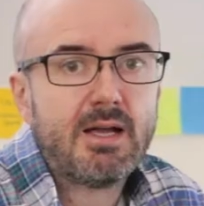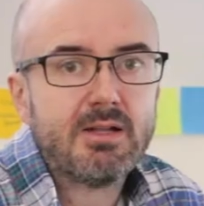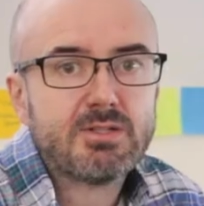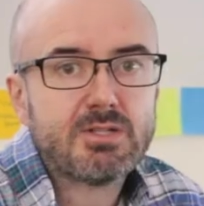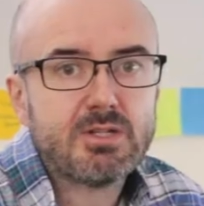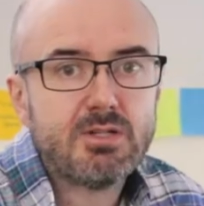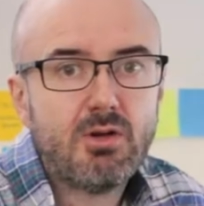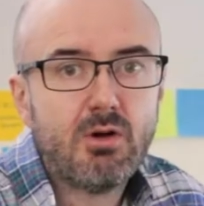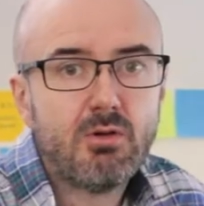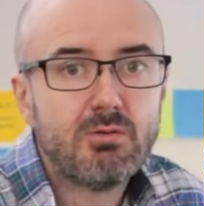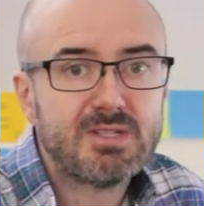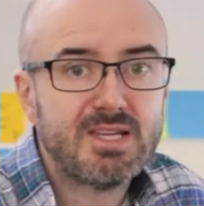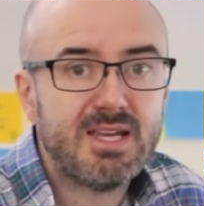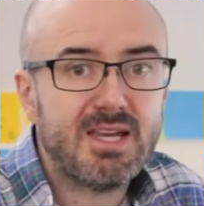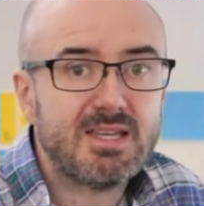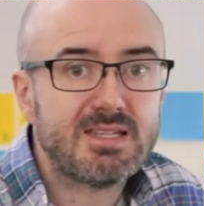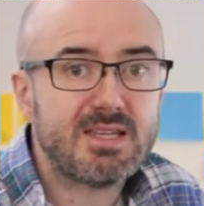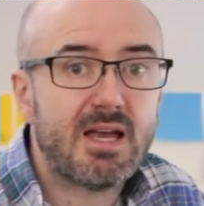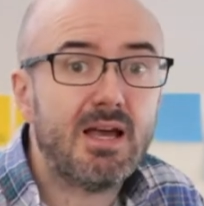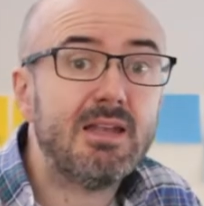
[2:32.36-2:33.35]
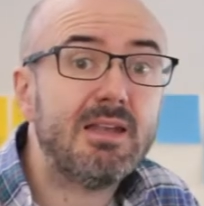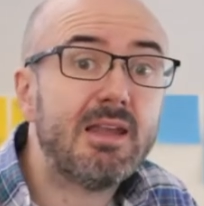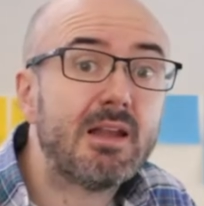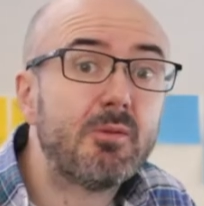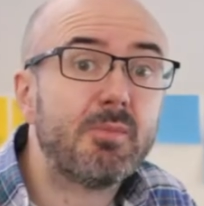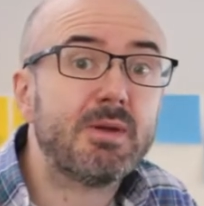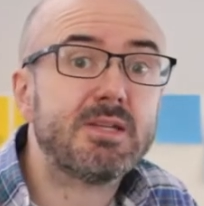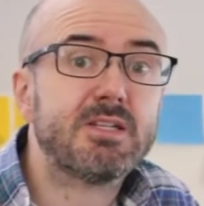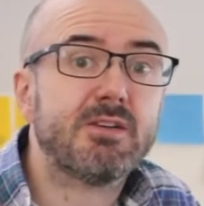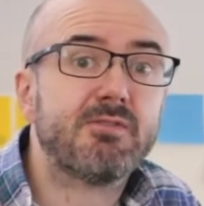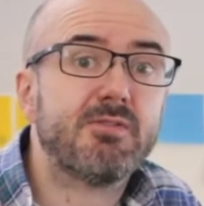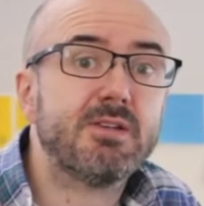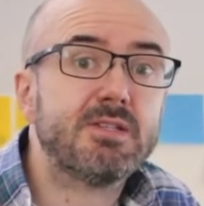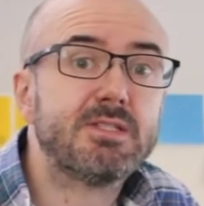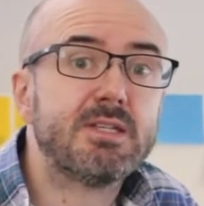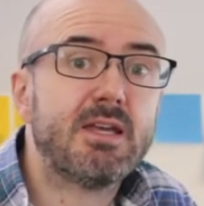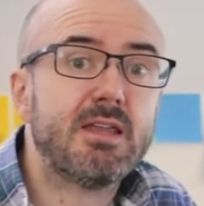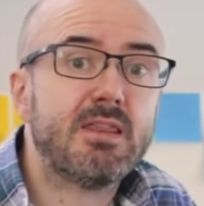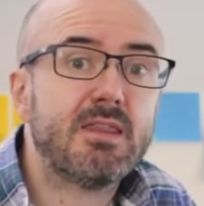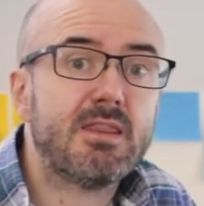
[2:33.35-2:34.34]
and Yolt is a little bit
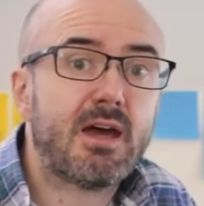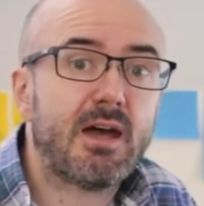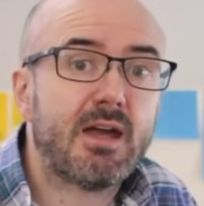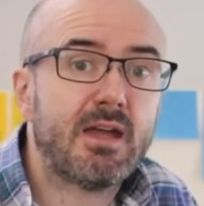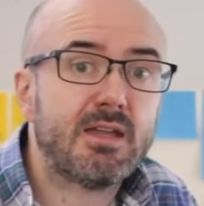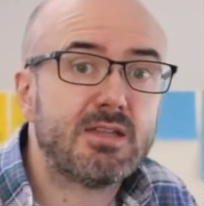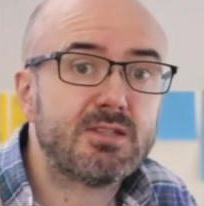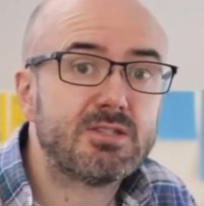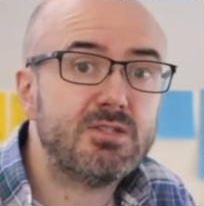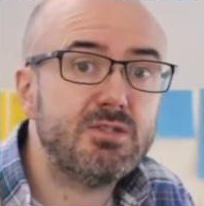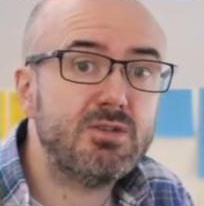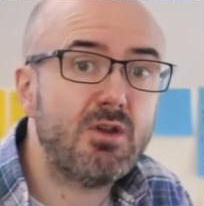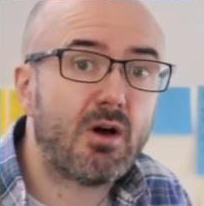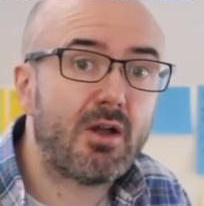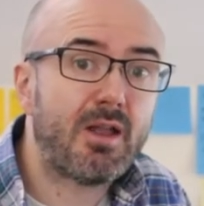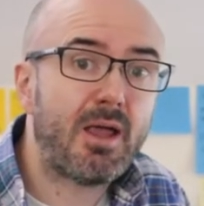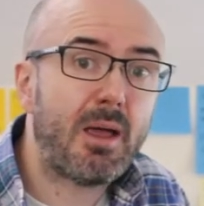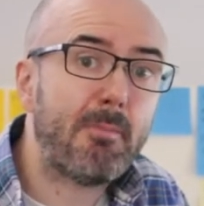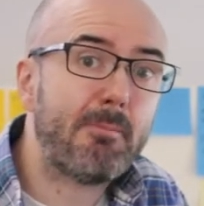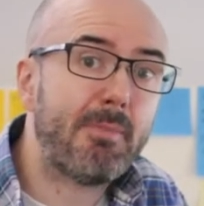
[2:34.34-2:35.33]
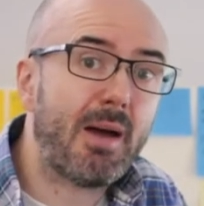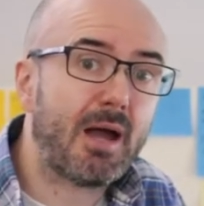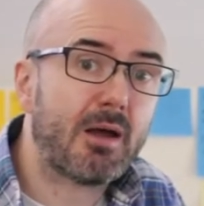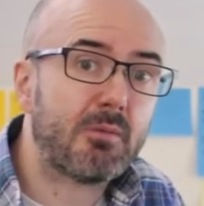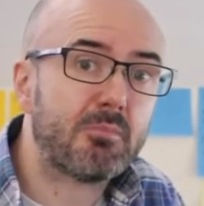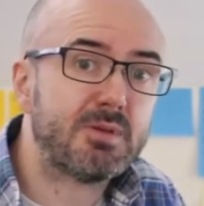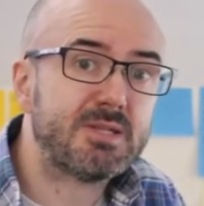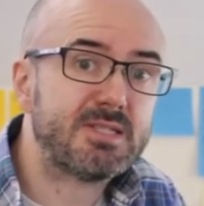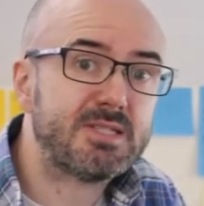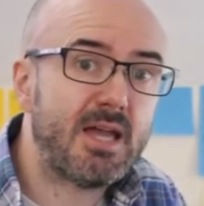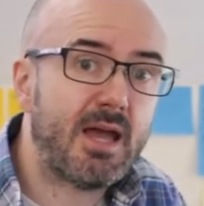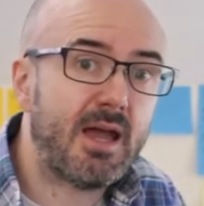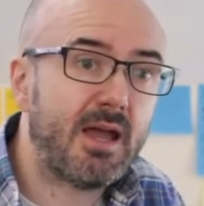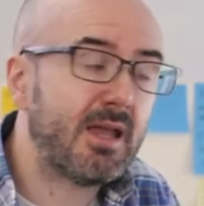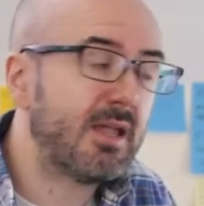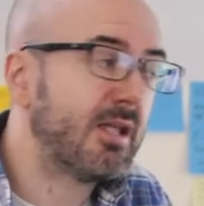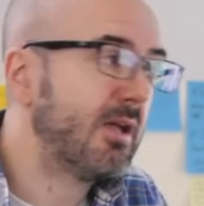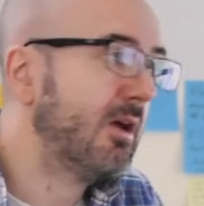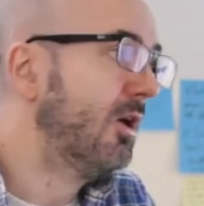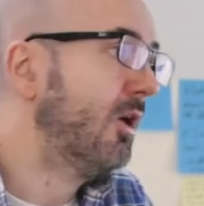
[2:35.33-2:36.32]
different in that it's not a bank per se,